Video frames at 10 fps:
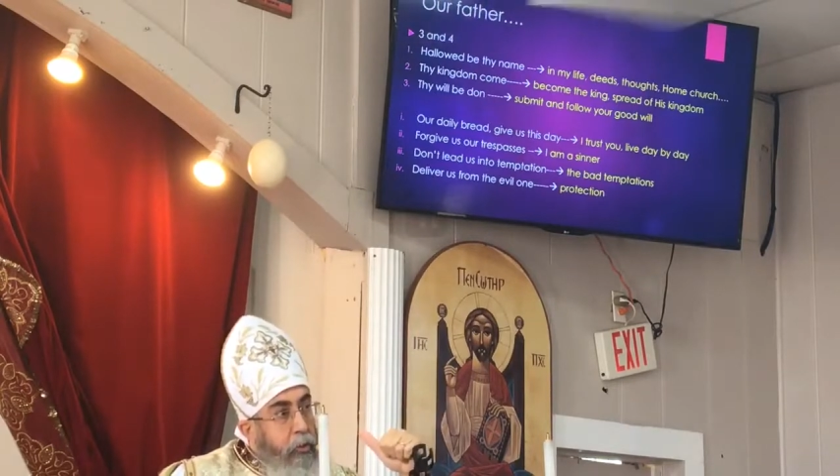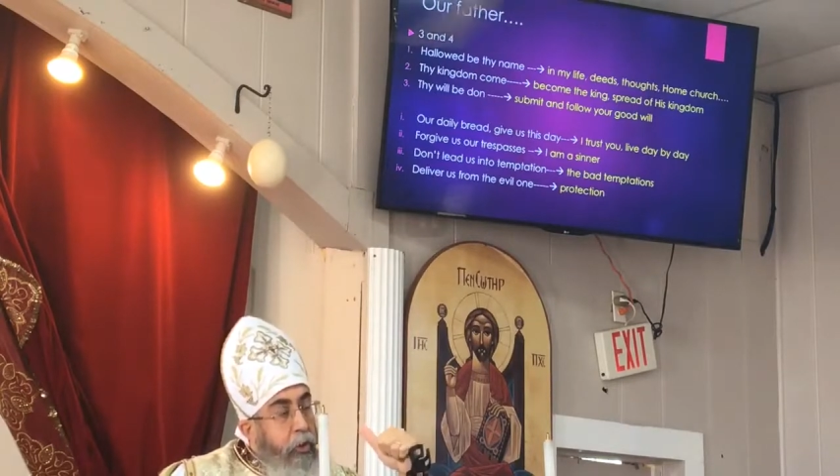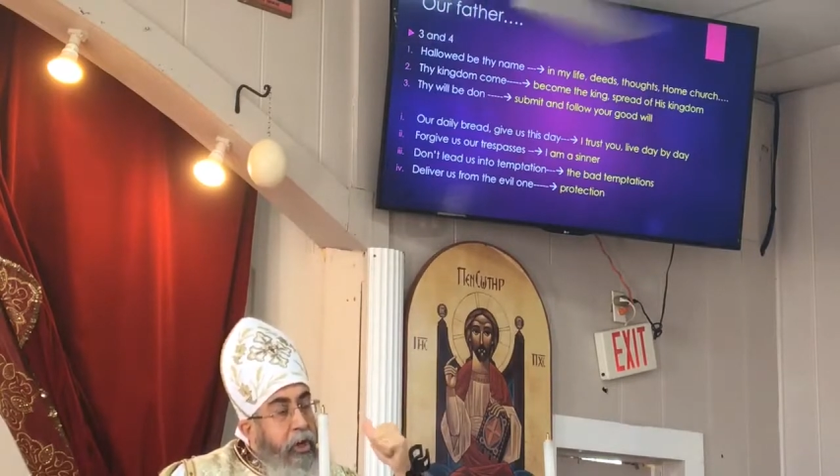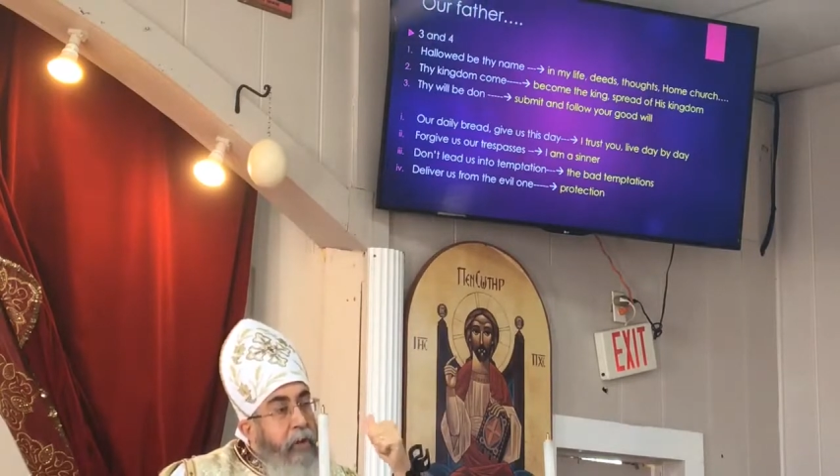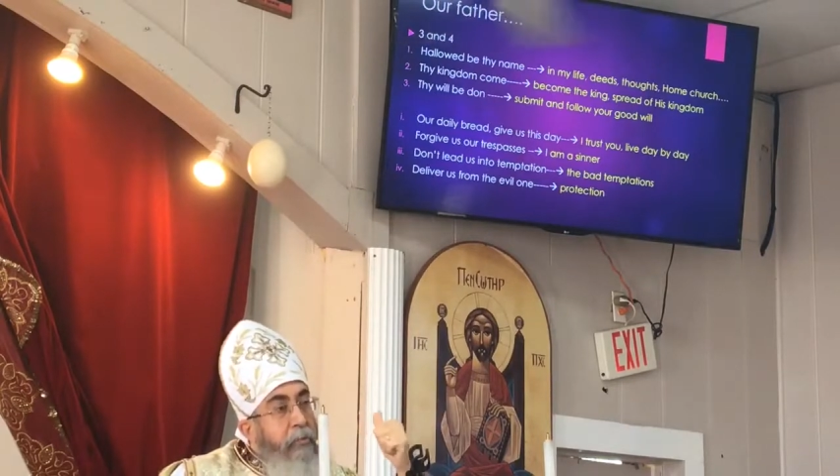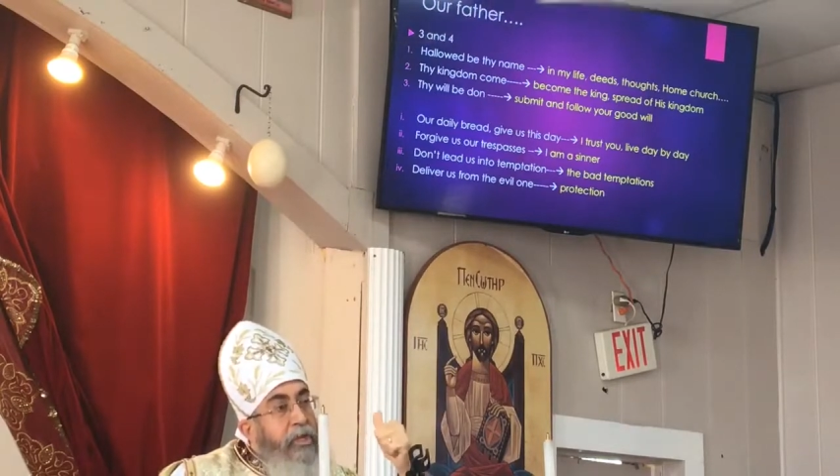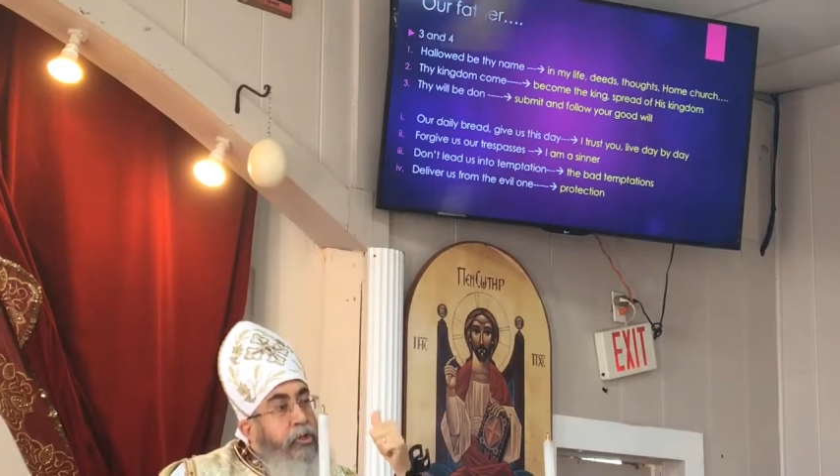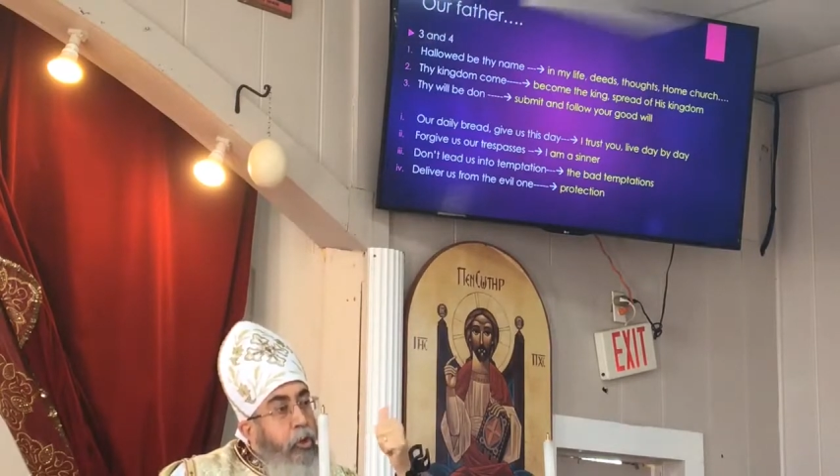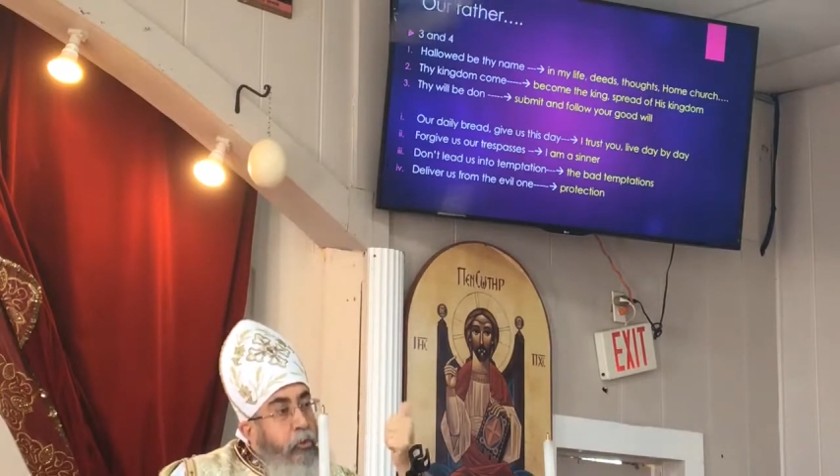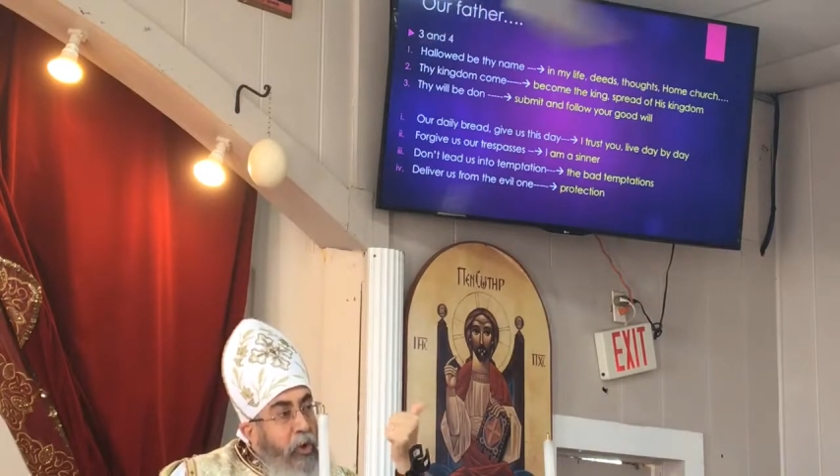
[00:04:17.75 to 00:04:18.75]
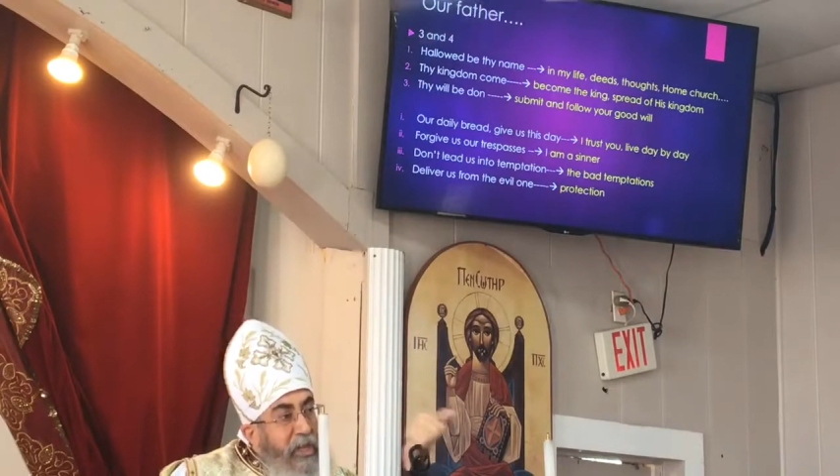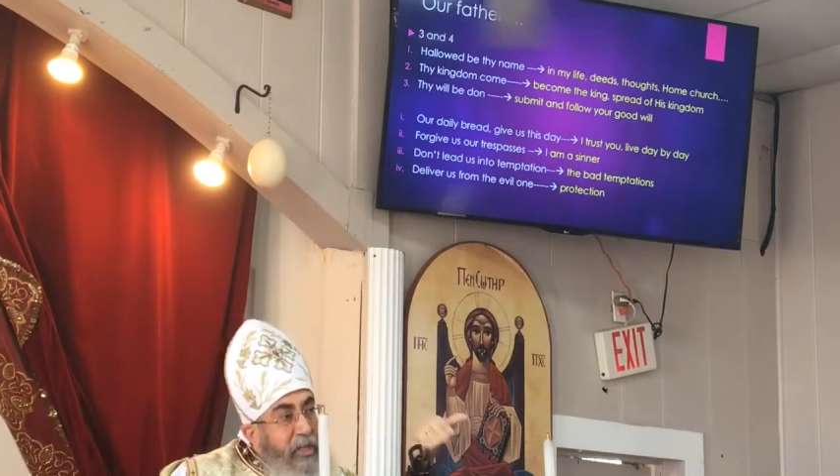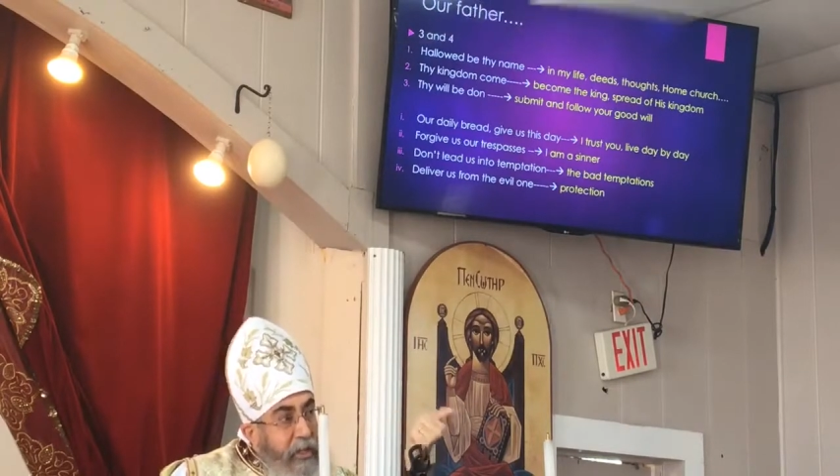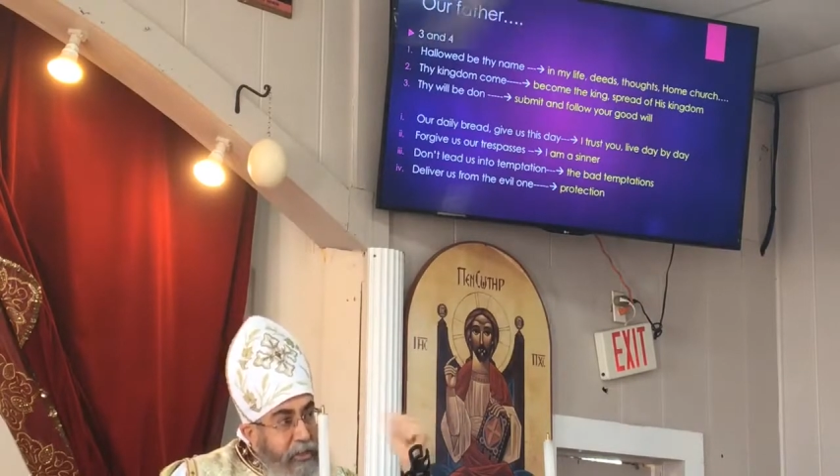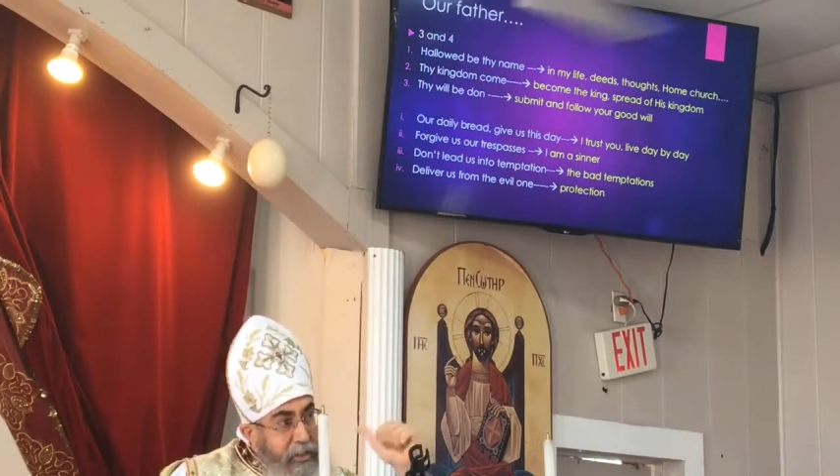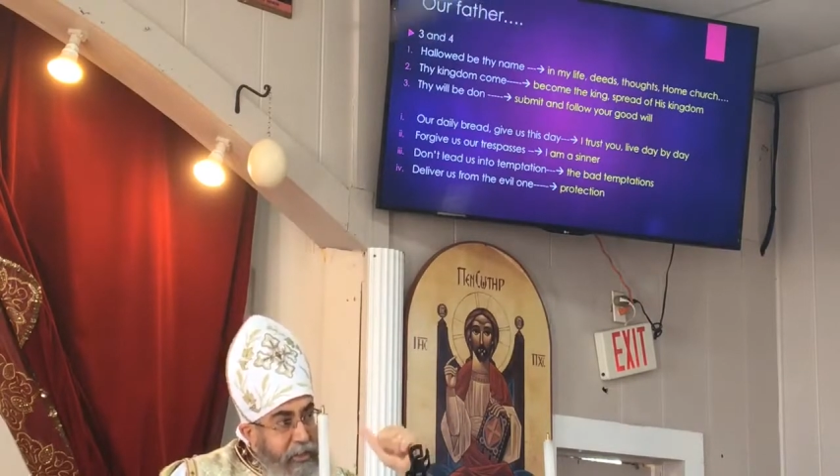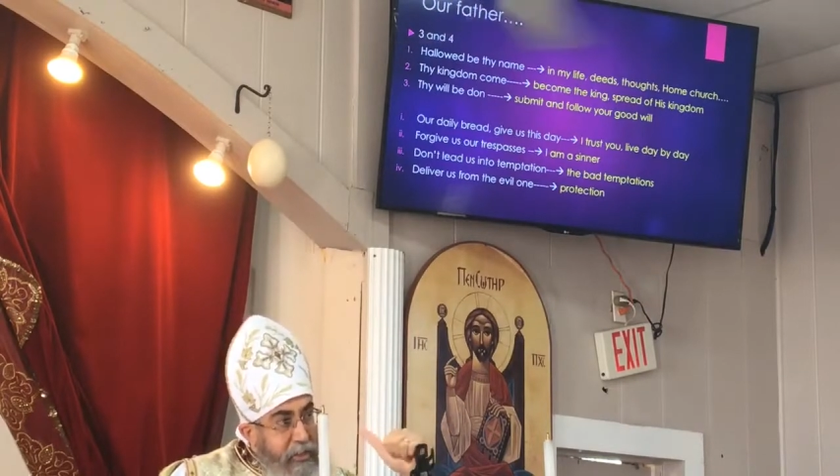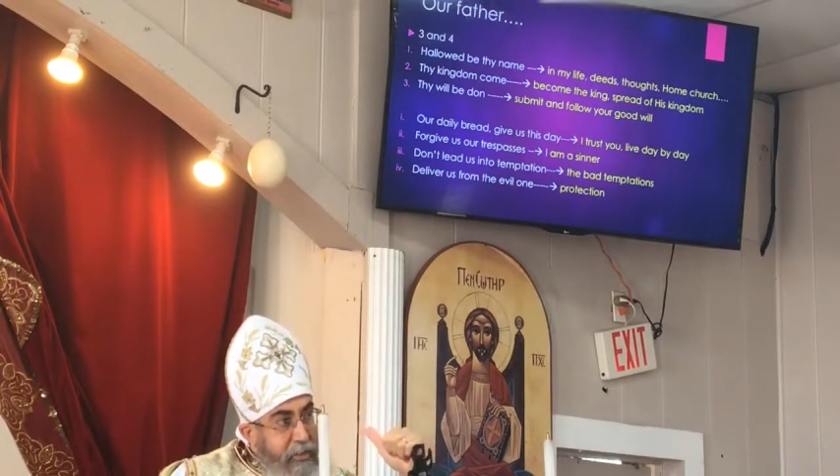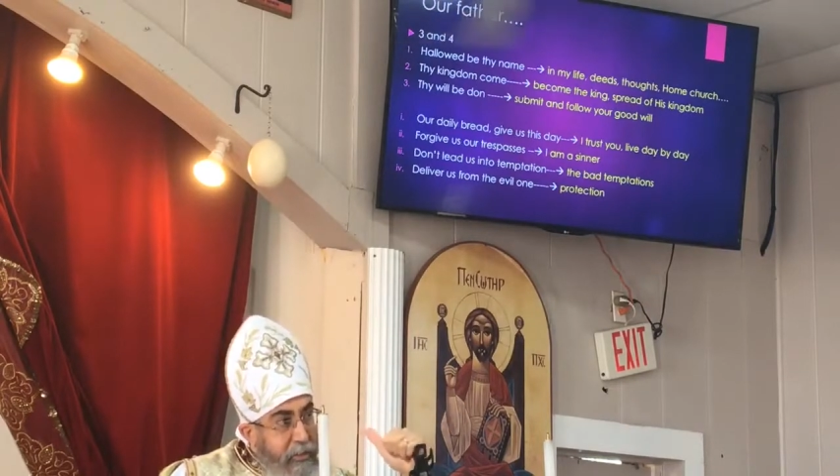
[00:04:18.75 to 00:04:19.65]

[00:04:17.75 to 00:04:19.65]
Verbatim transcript: Your name means your presence.